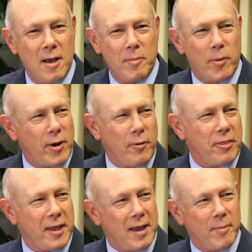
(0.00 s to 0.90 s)
but we don't
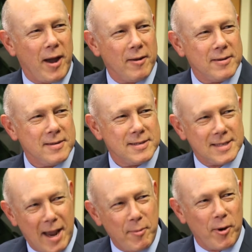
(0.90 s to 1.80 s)
think about
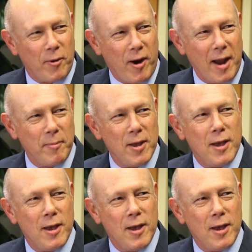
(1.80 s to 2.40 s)
cybercrime.